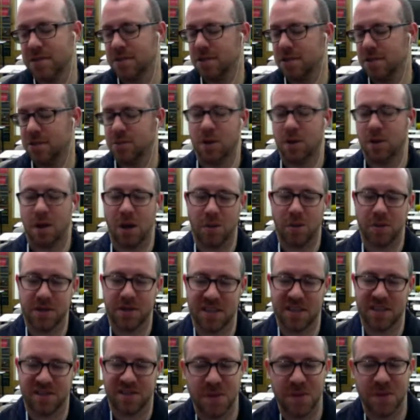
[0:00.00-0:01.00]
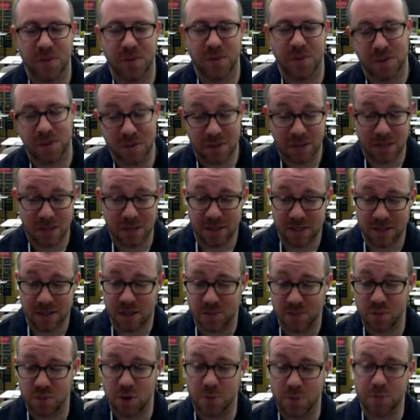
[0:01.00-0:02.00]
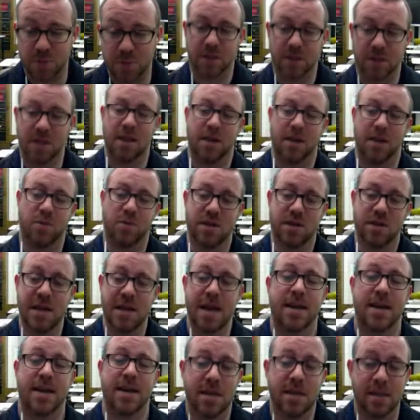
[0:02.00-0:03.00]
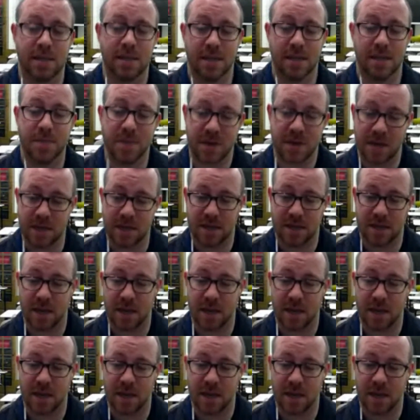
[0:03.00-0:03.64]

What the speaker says: You will always have people using things inappropriately. Like we're not going to eliminate that.